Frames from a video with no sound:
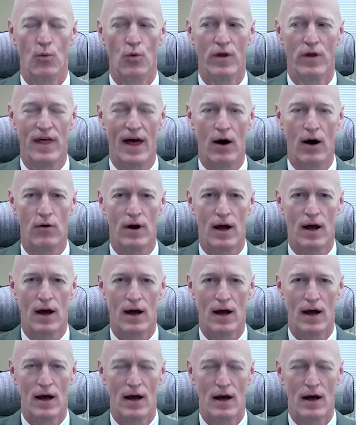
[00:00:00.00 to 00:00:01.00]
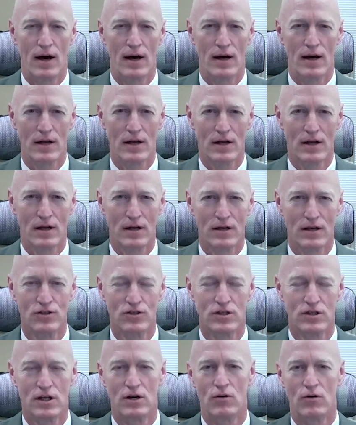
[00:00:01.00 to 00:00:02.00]
without
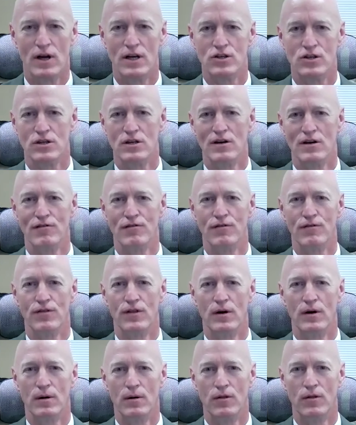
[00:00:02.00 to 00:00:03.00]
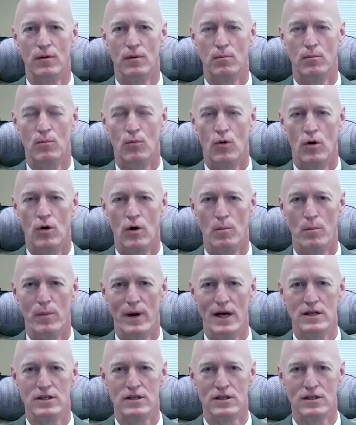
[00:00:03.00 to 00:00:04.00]
consideration of the moral
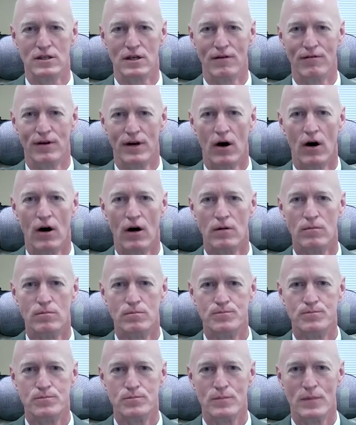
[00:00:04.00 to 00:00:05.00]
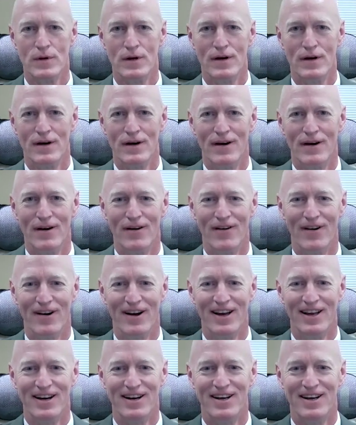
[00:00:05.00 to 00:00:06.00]
basis of it all,
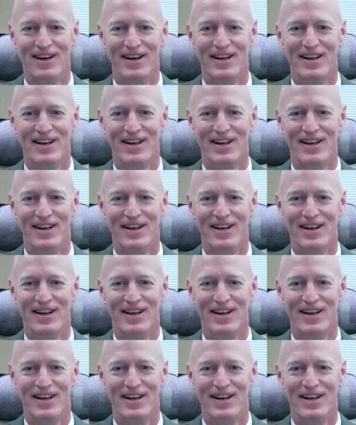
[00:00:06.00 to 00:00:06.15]
right?